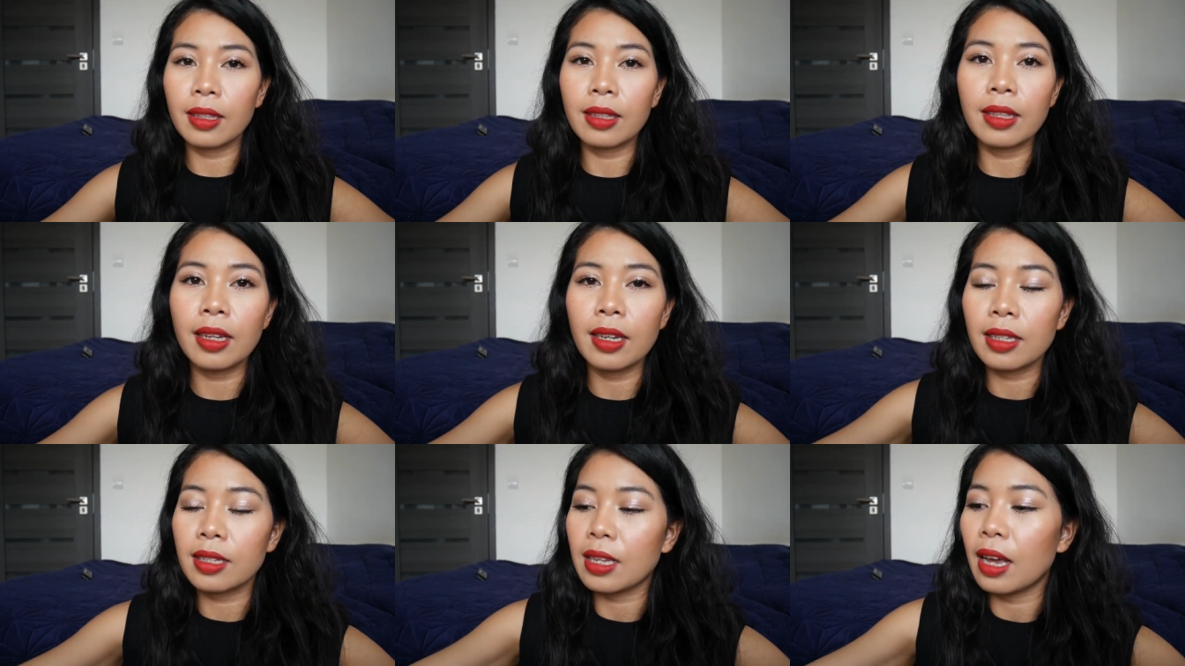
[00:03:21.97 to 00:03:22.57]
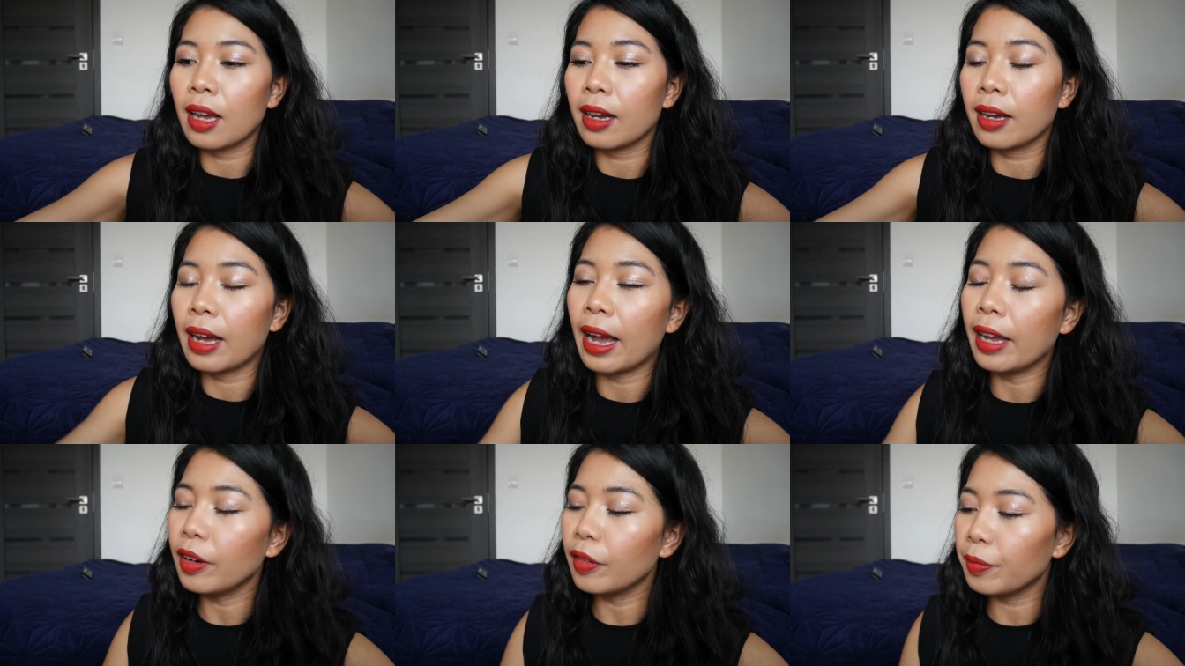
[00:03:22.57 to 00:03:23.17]
this
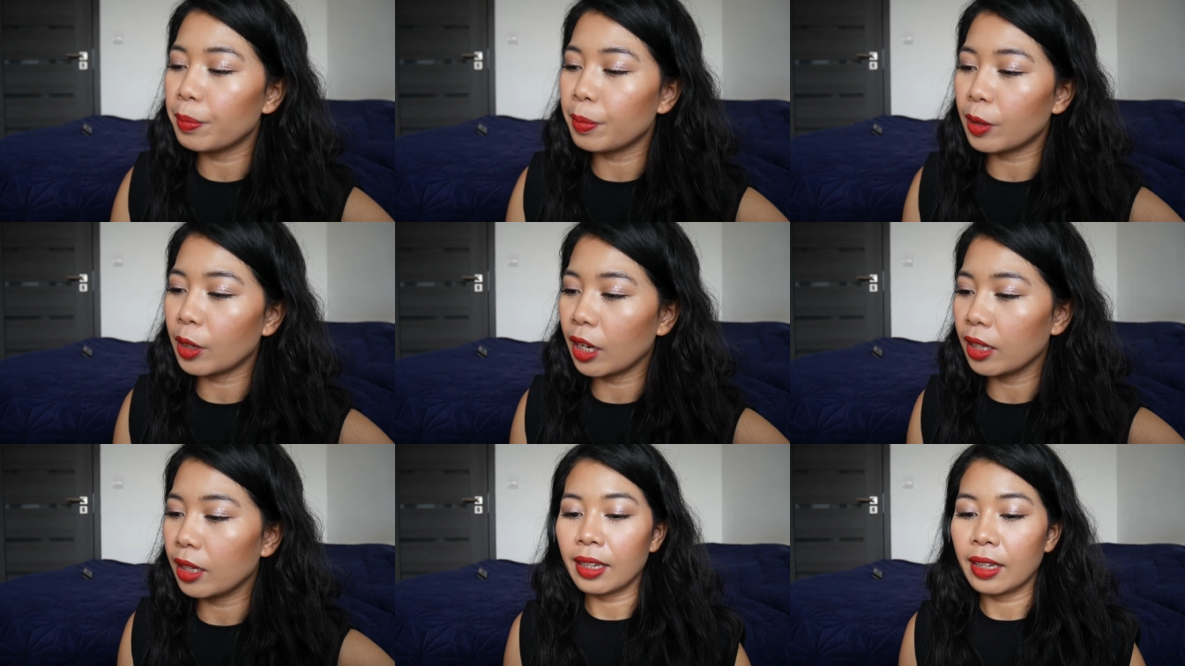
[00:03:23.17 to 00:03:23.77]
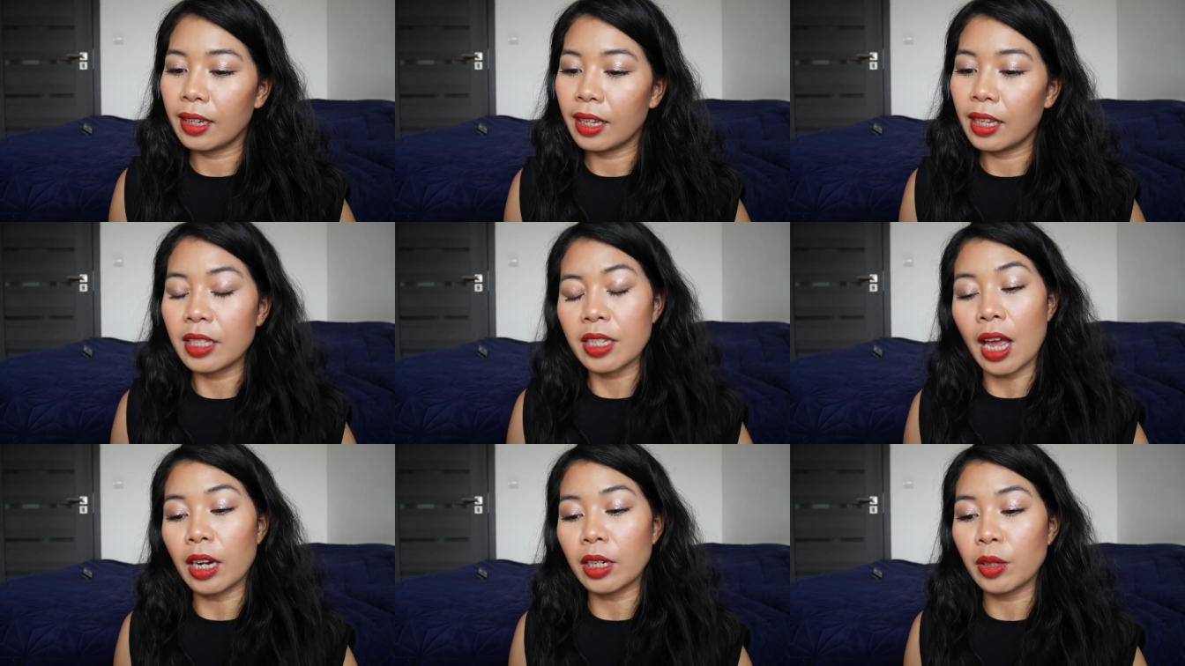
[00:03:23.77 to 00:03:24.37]
kind of brand
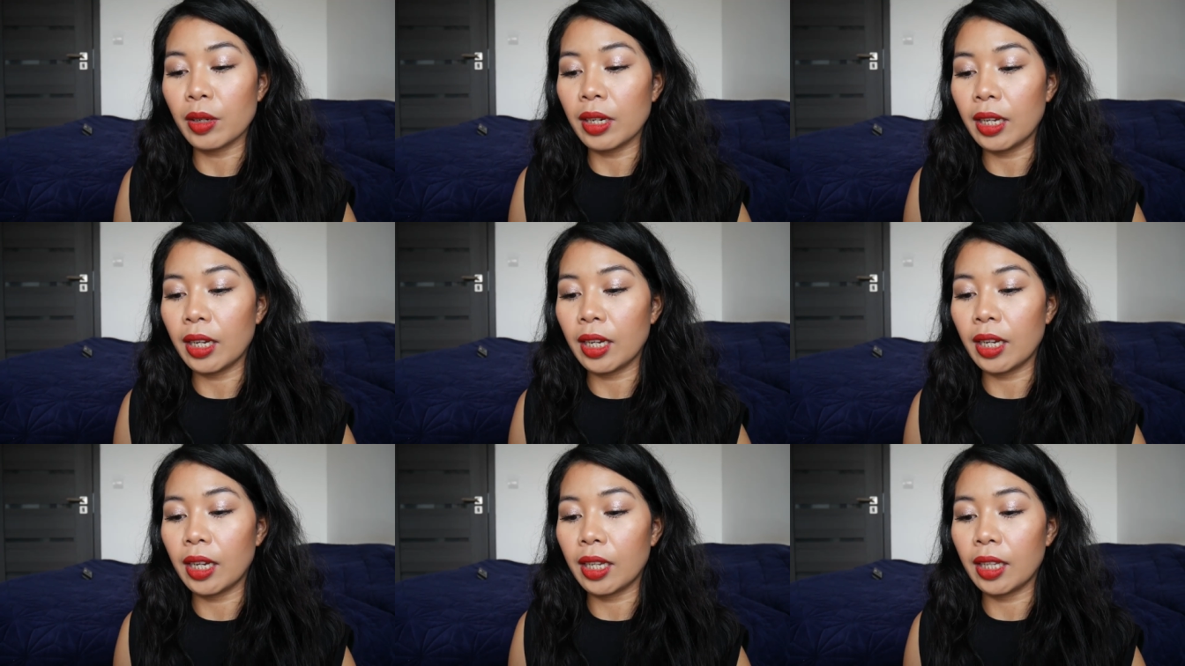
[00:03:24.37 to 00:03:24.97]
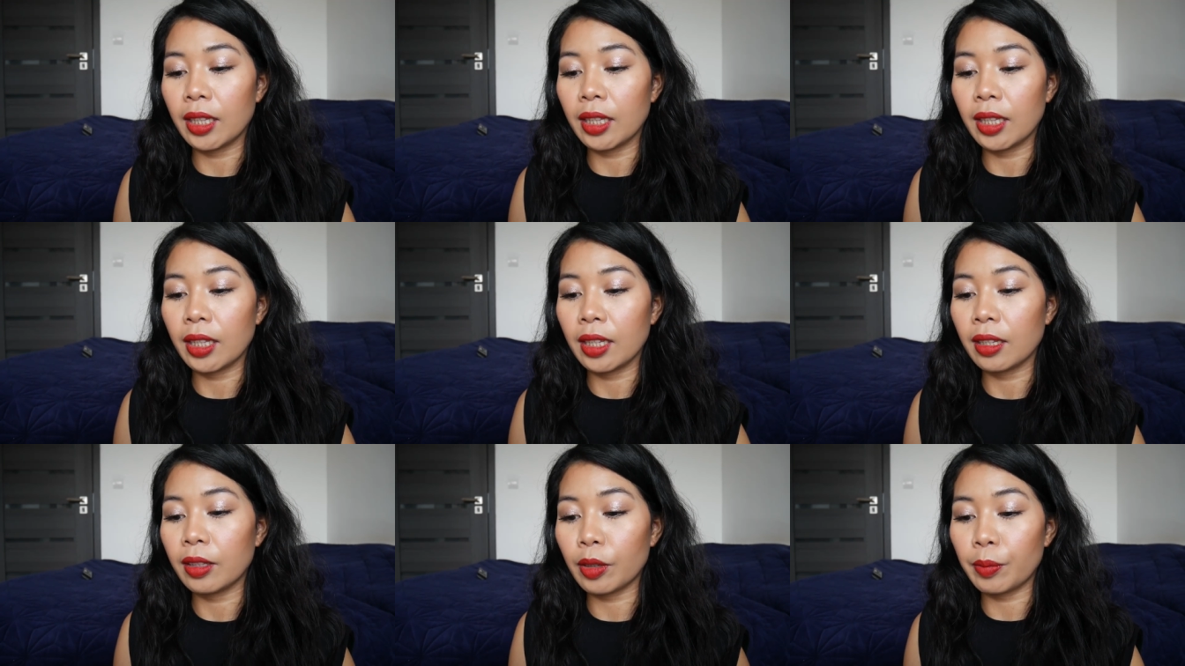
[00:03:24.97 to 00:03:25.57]
it's actually
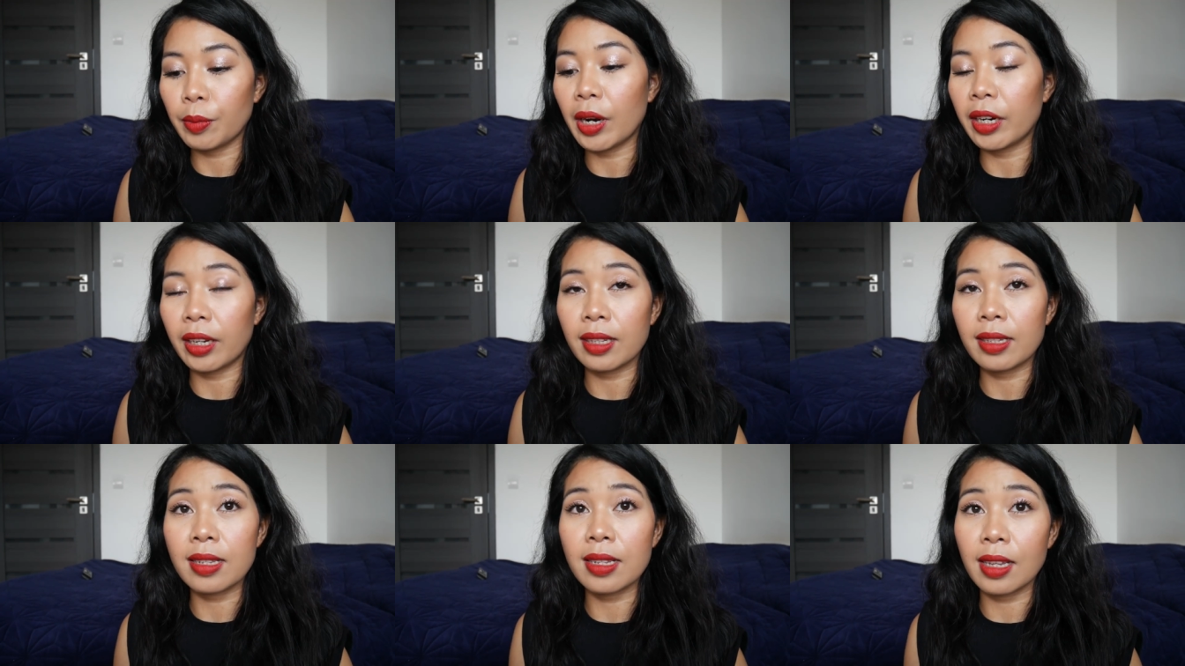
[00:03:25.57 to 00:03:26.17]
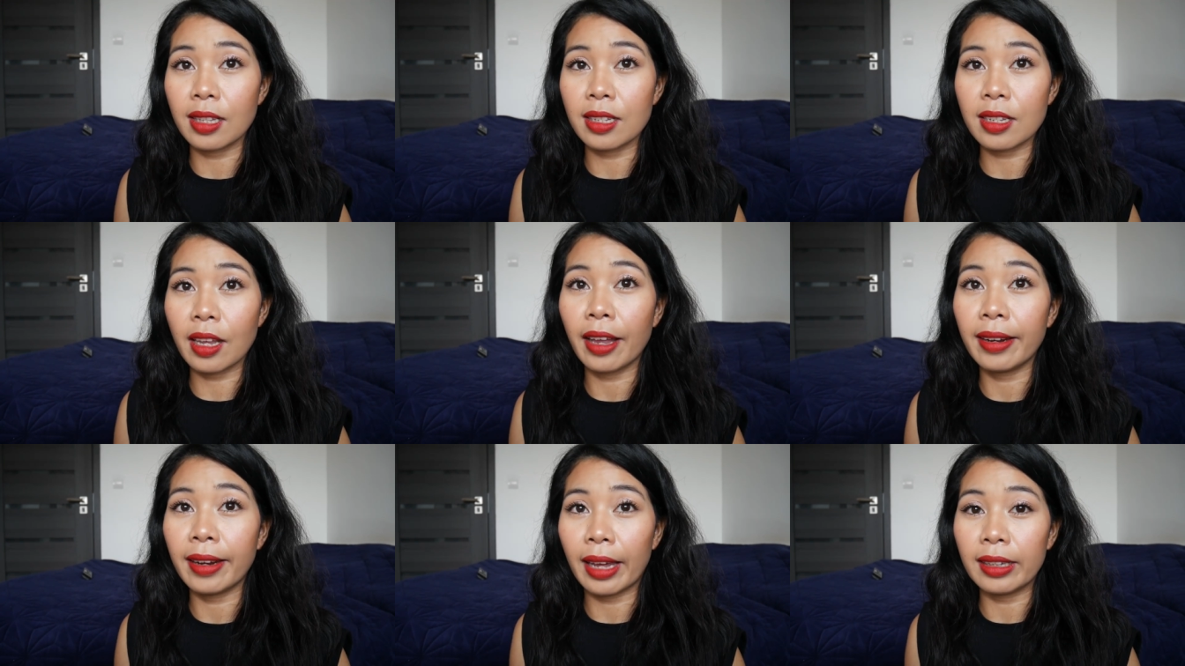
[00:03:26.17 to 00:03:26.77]
in the market since
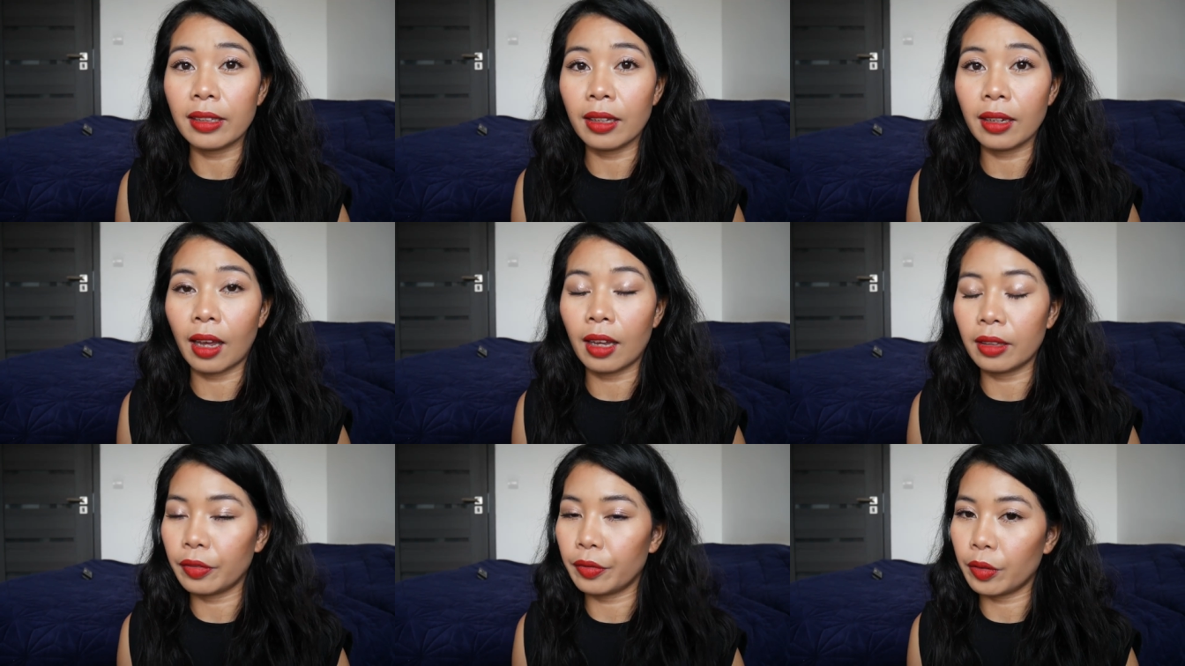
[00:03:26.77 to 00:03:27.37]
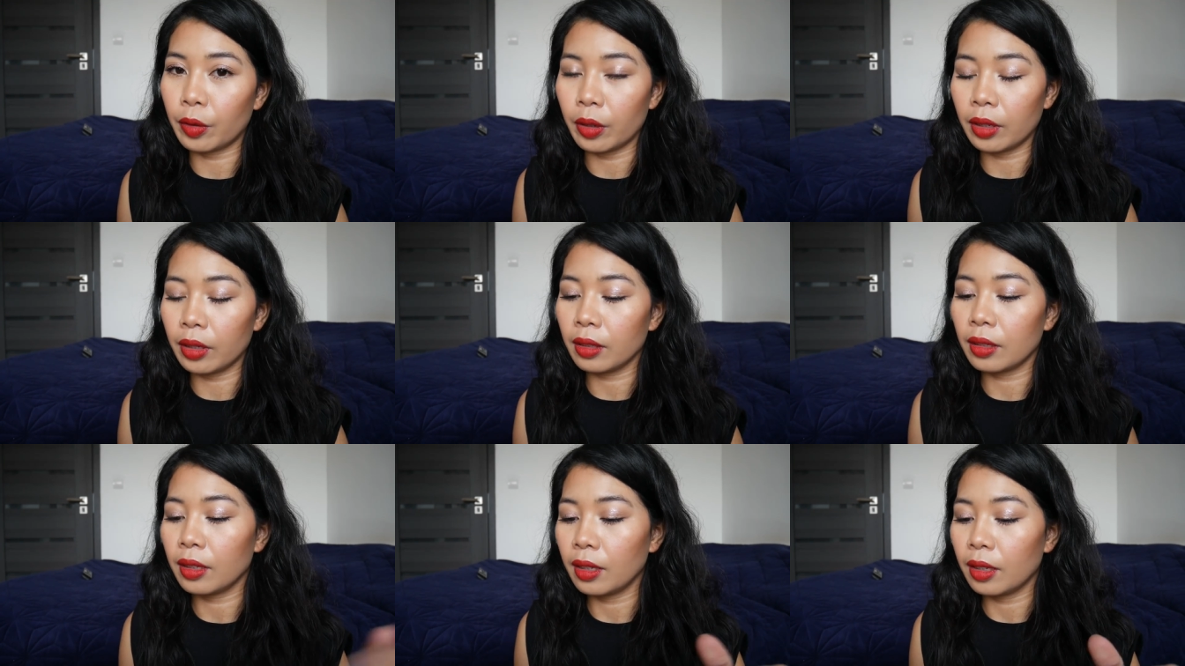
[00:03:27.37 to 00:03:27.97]

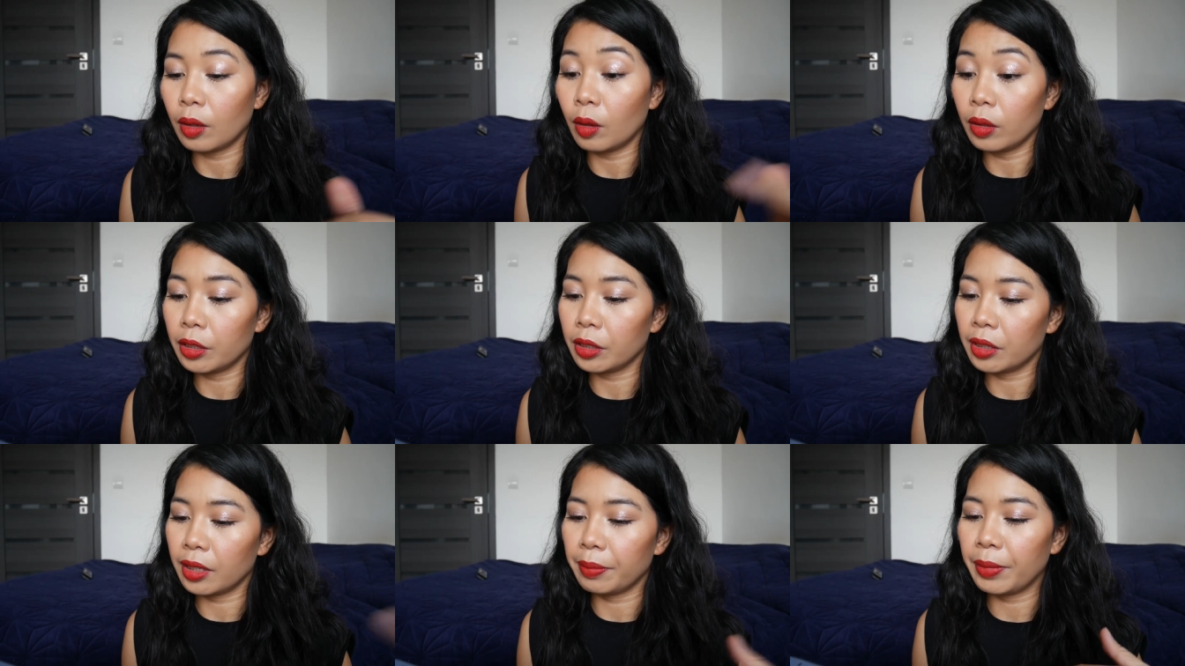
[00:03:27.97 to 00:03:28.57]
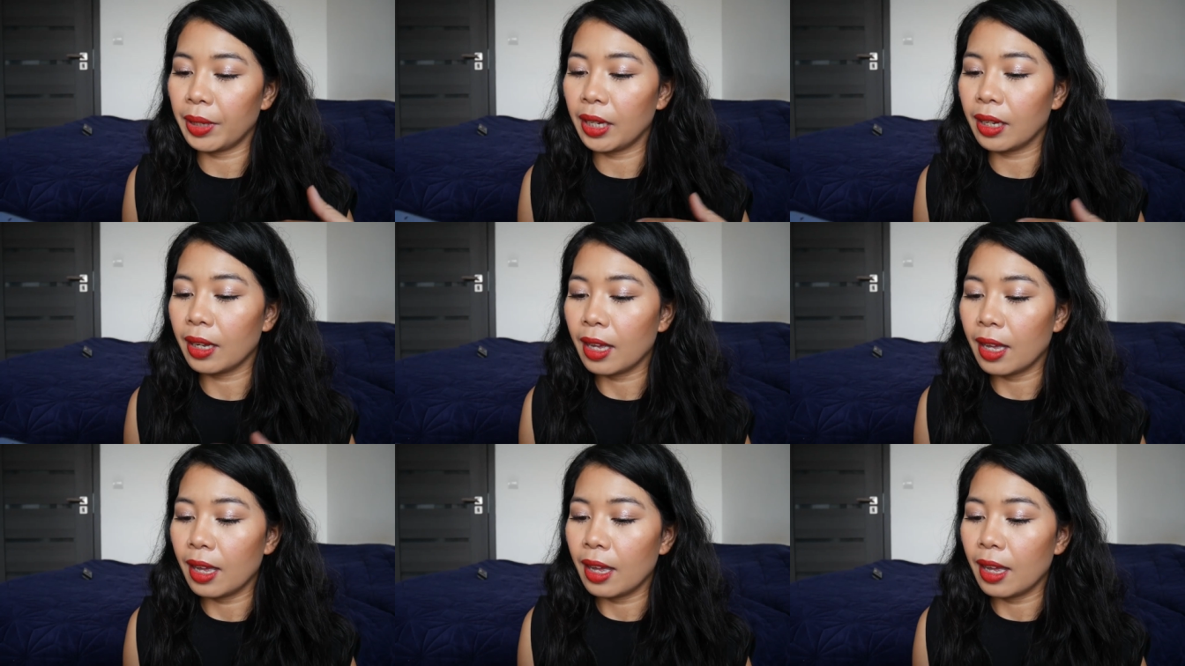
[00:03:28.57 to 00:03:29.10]
1984, older than me.